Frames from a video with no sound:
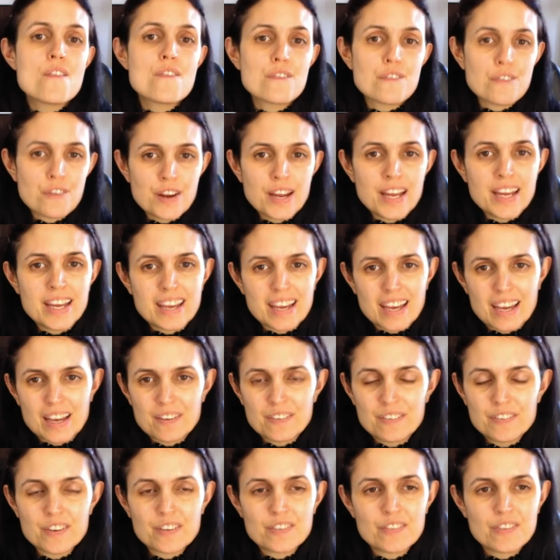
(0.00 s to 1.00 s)
free
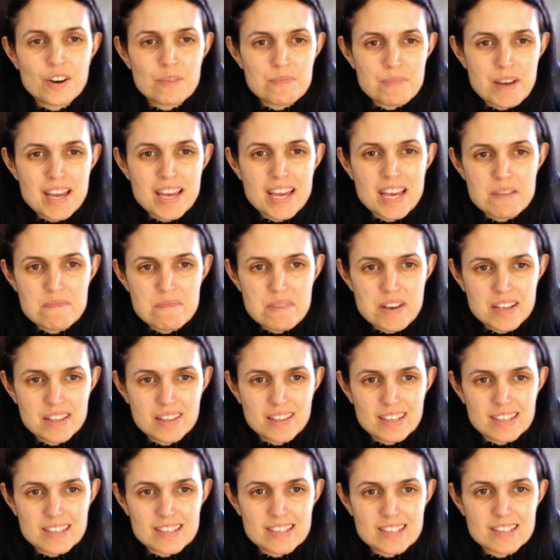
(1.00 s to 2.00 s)
gift for my email
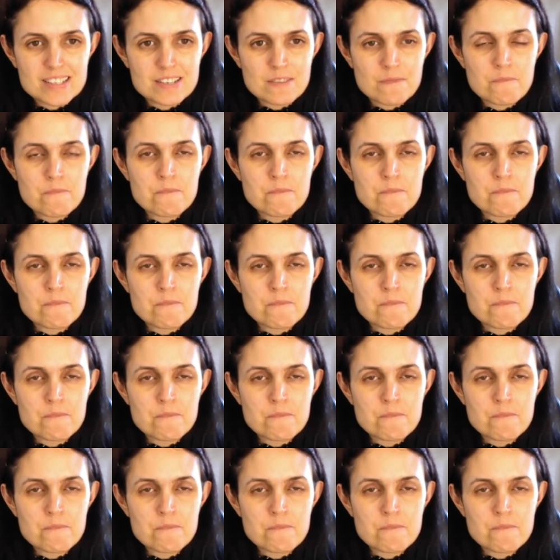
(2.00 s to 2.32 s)
list.